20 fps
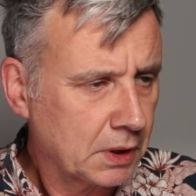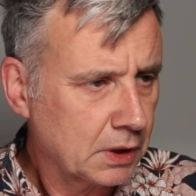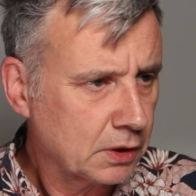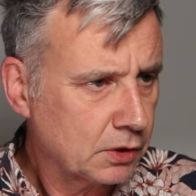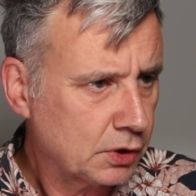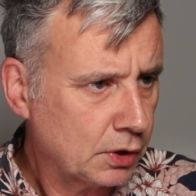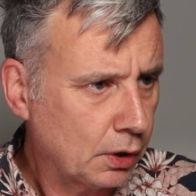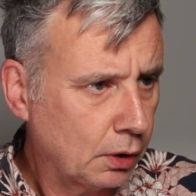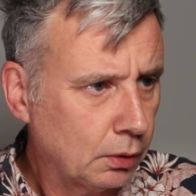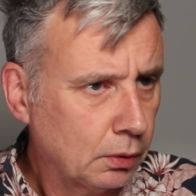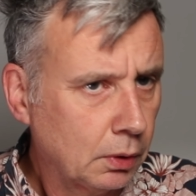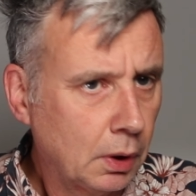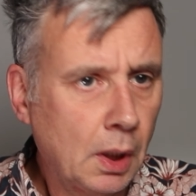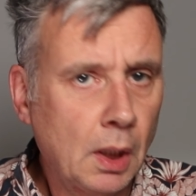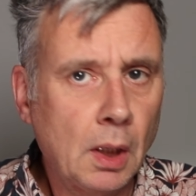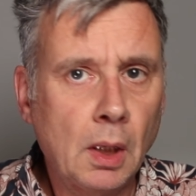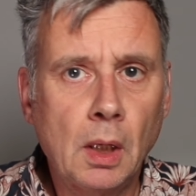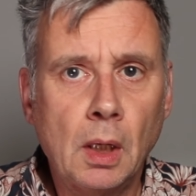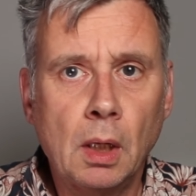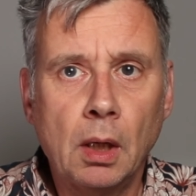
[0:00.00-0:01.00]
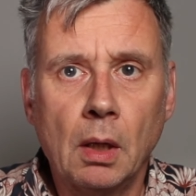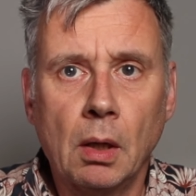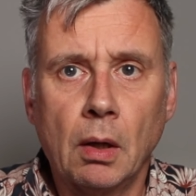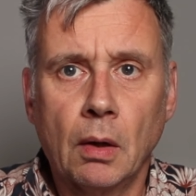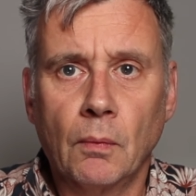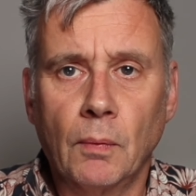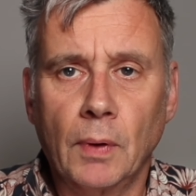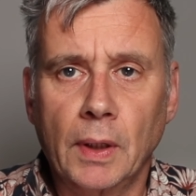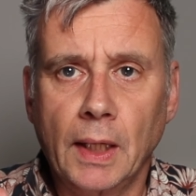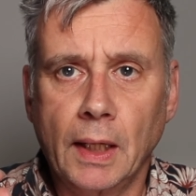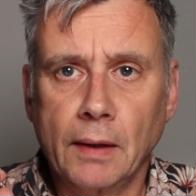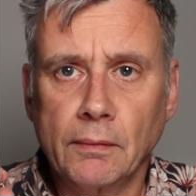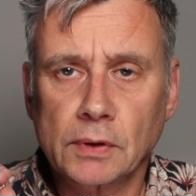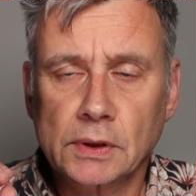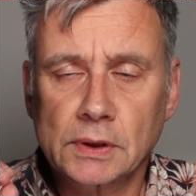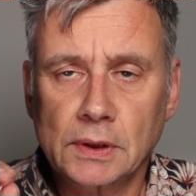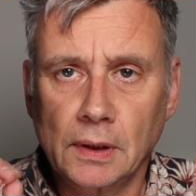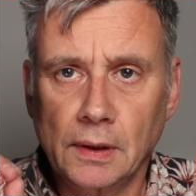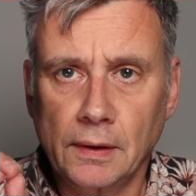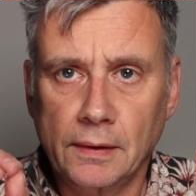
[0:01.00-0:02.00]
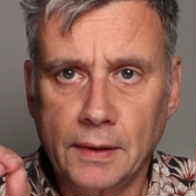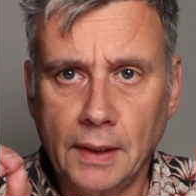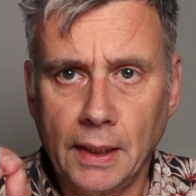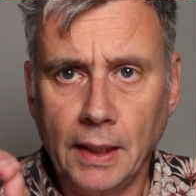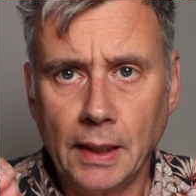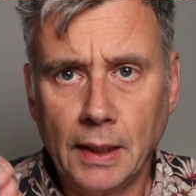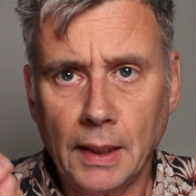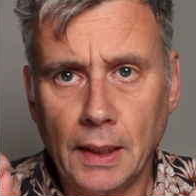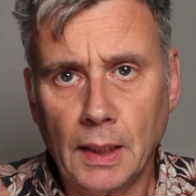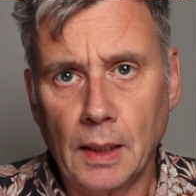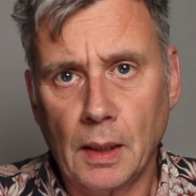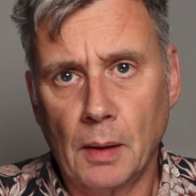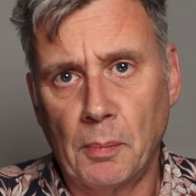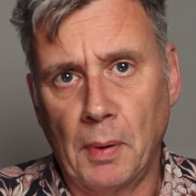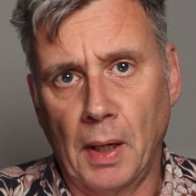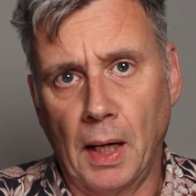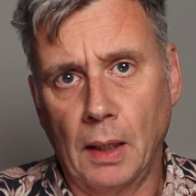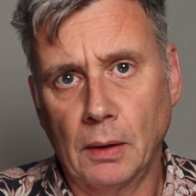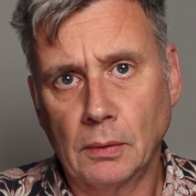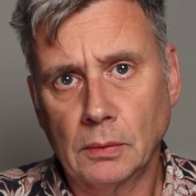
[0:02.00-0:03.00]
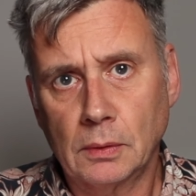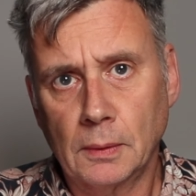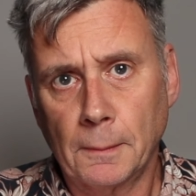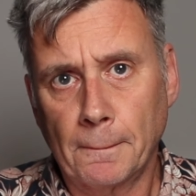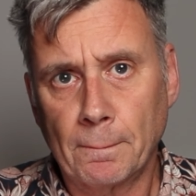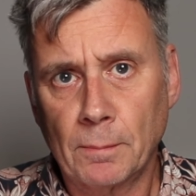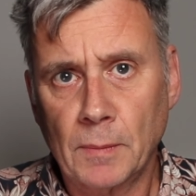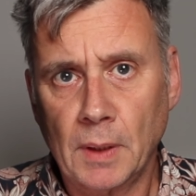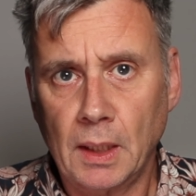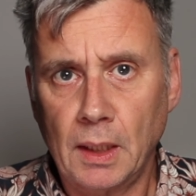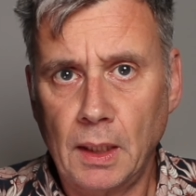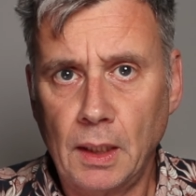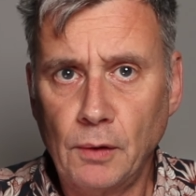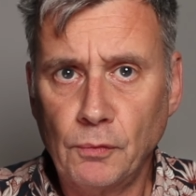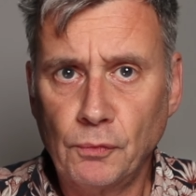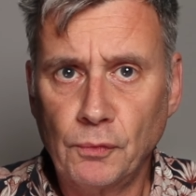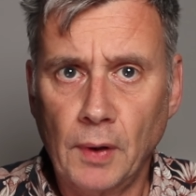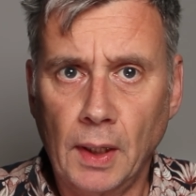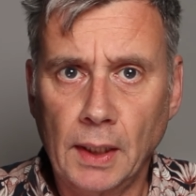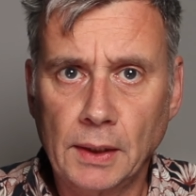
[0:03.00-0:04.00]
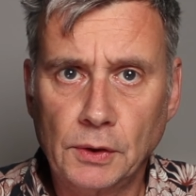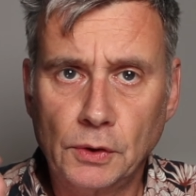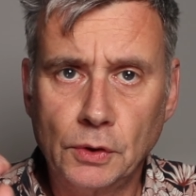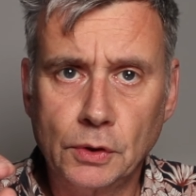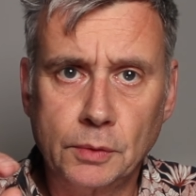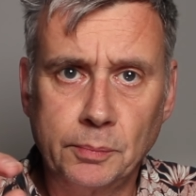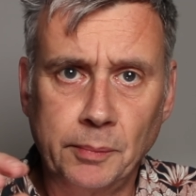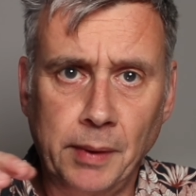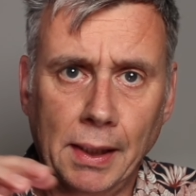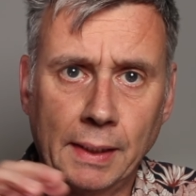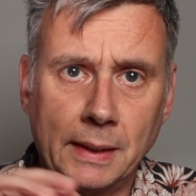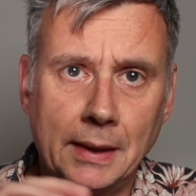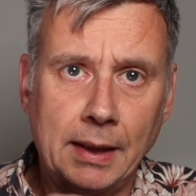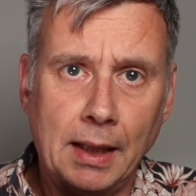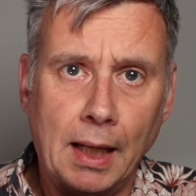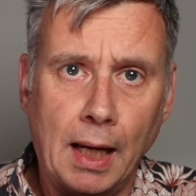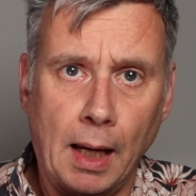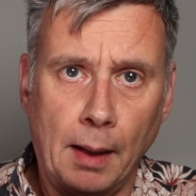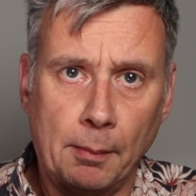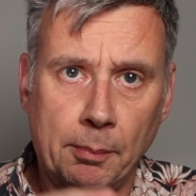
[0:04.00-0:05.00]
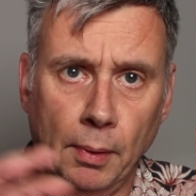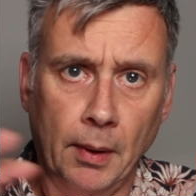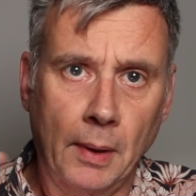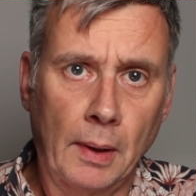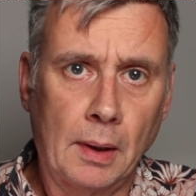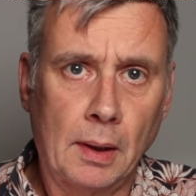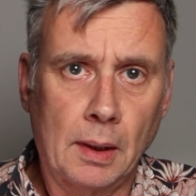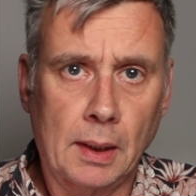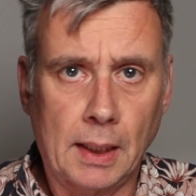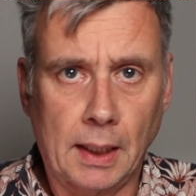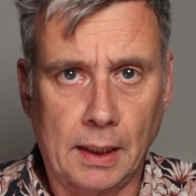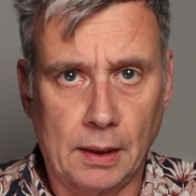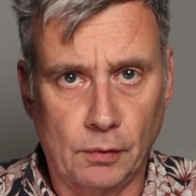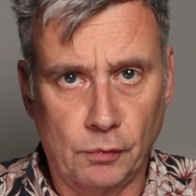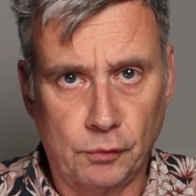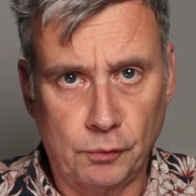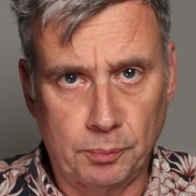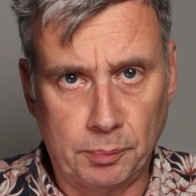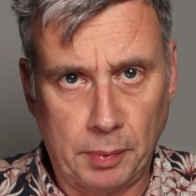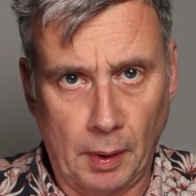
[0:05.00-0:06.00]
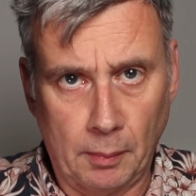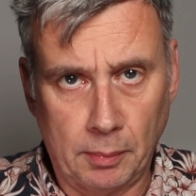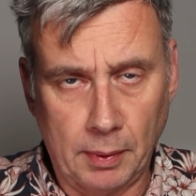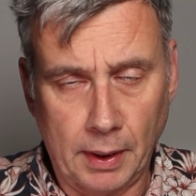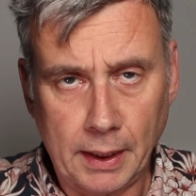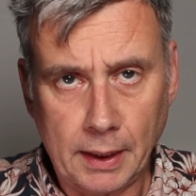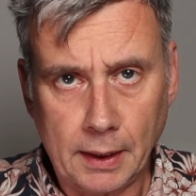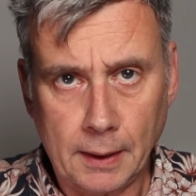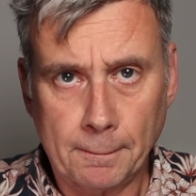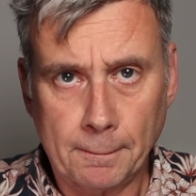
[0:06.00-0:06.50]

So what I was thinking about, if I just make the app kind of public,